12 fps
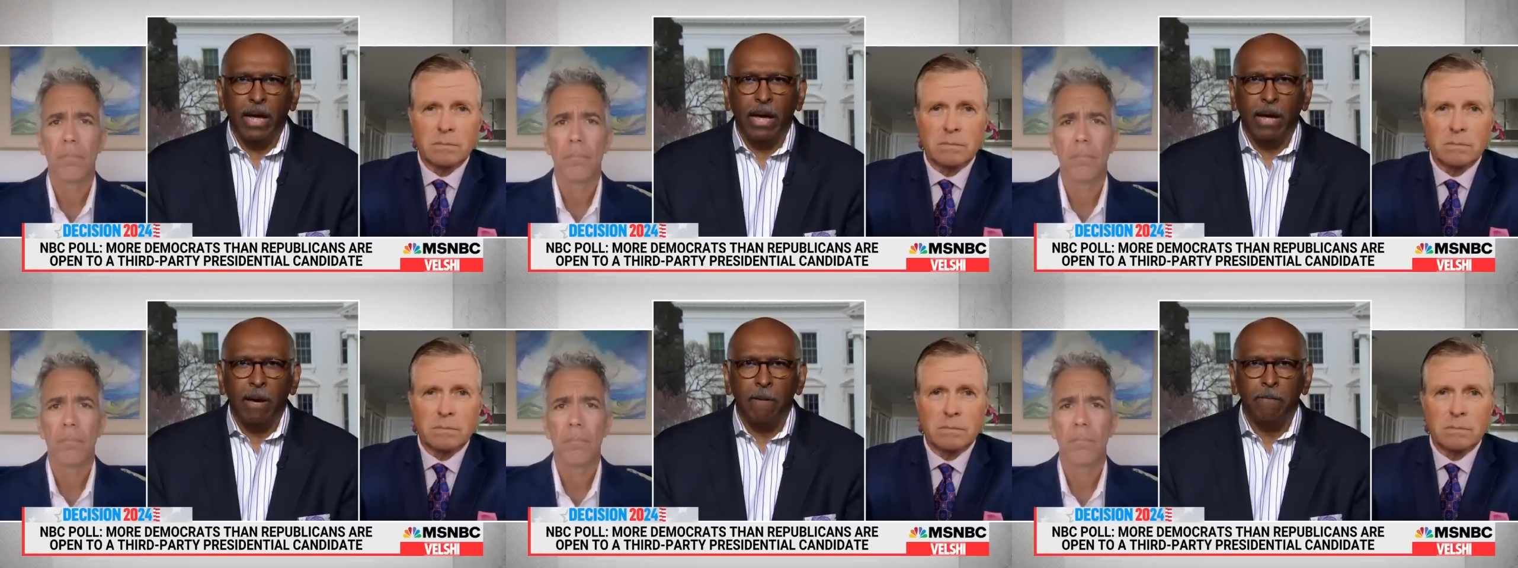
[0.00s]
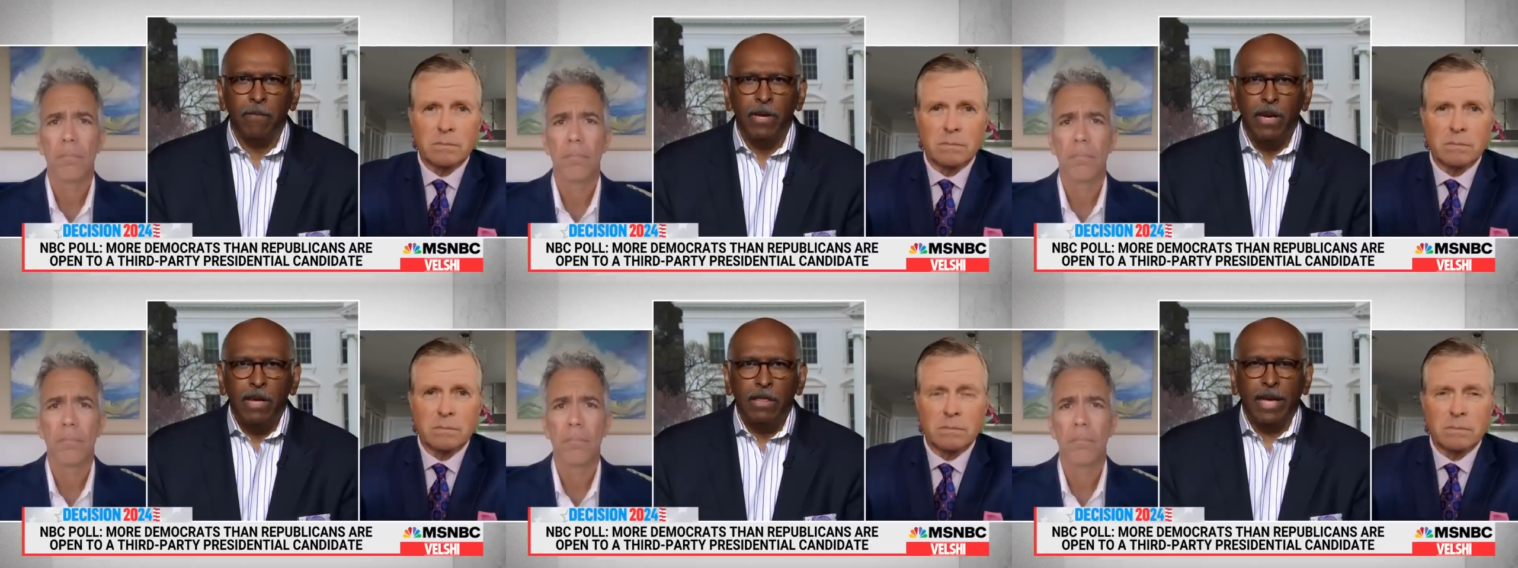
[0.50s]
Speaker 1: um,
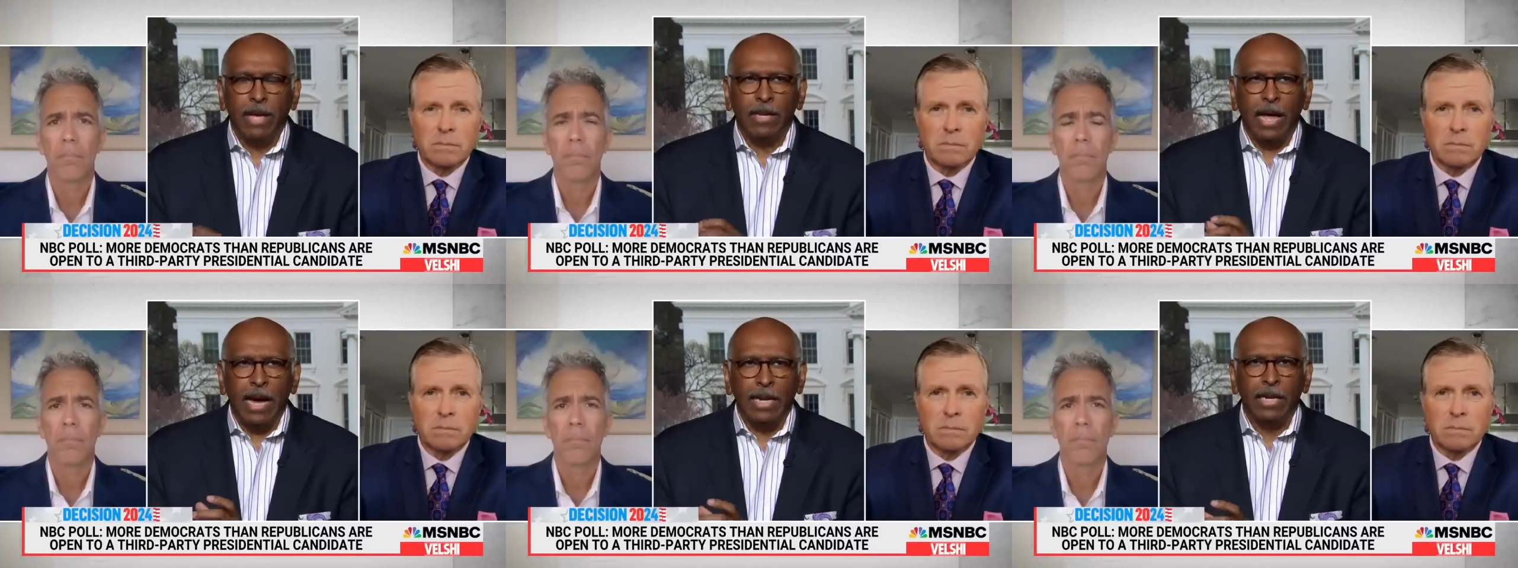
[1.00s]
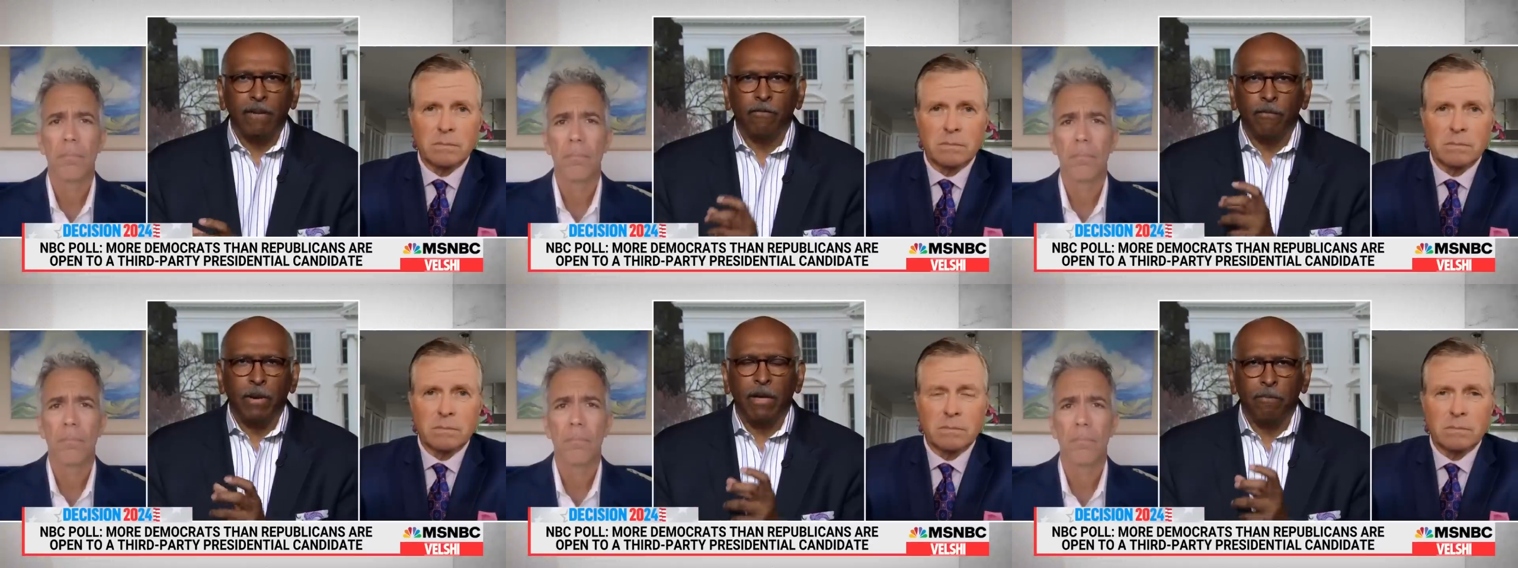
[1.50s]
that idea
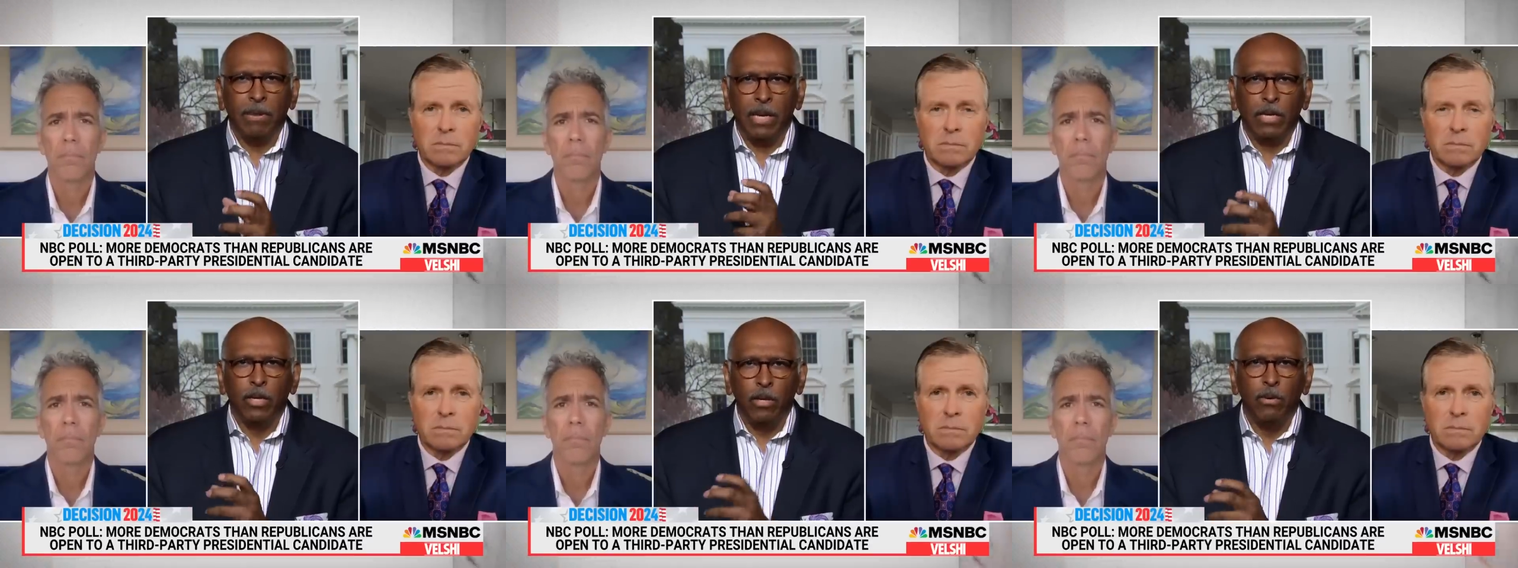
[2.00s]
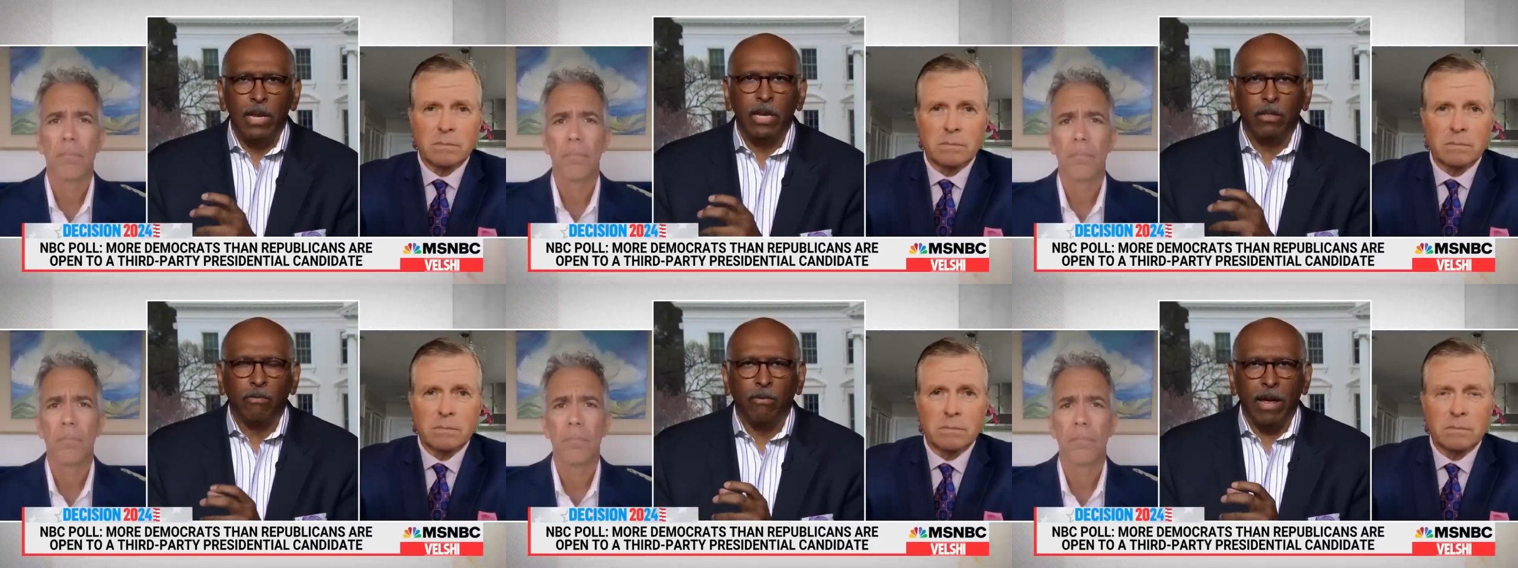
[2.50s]
of it being a
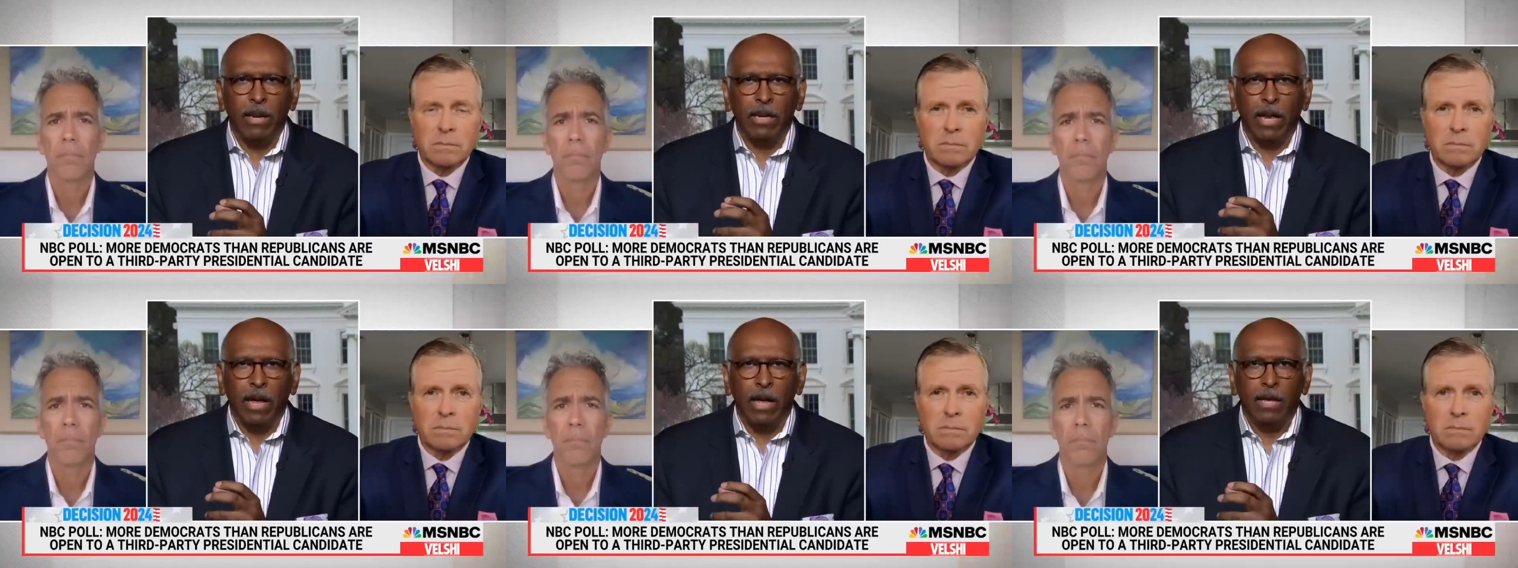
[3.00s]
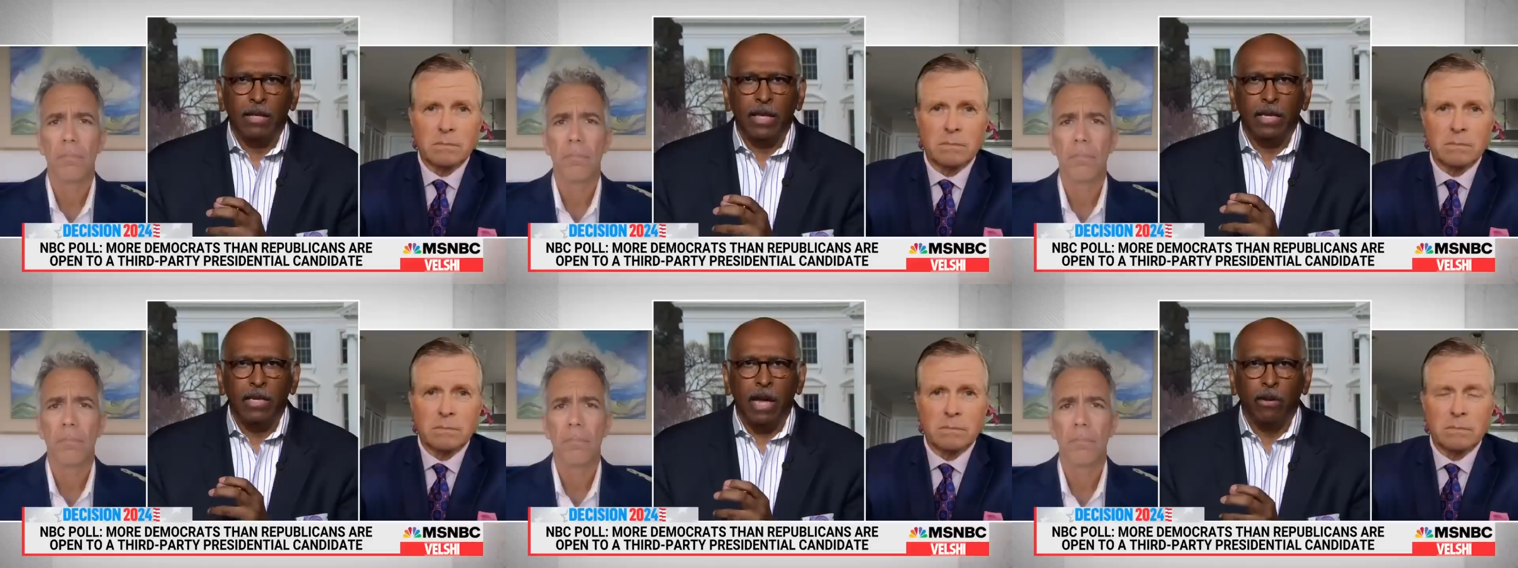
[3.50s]
unique threat uh,
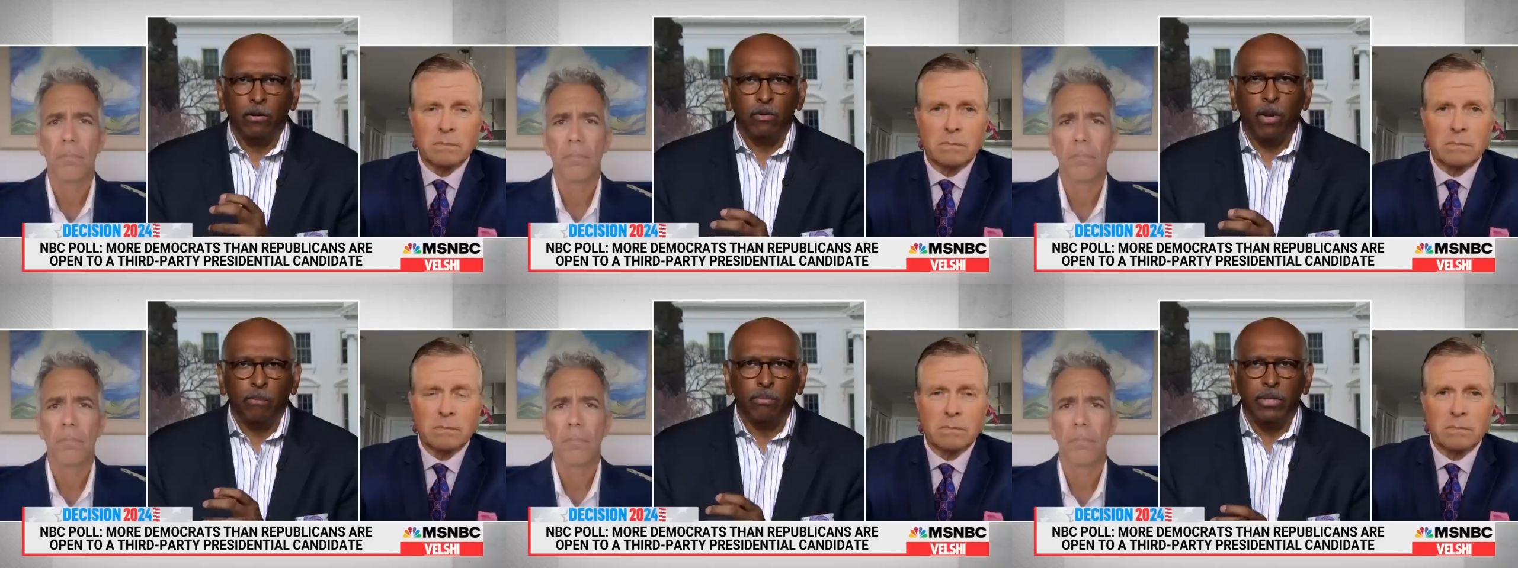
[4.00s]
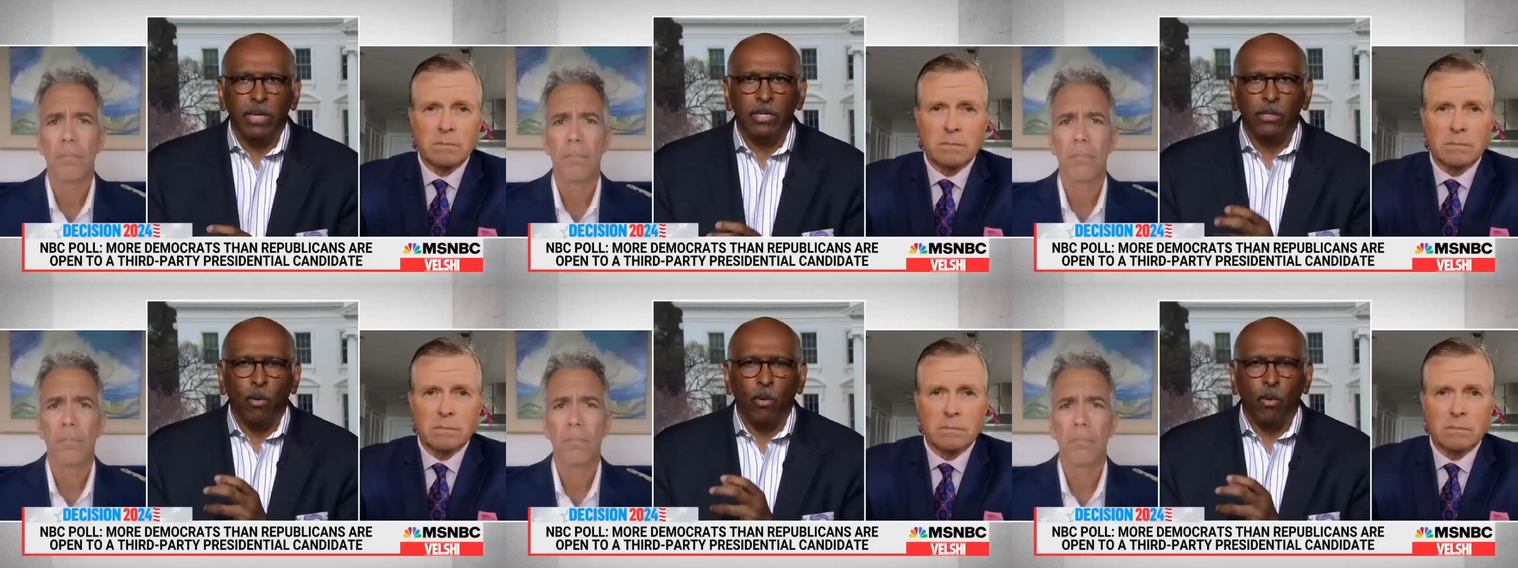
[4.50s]
that Donald Trump presents.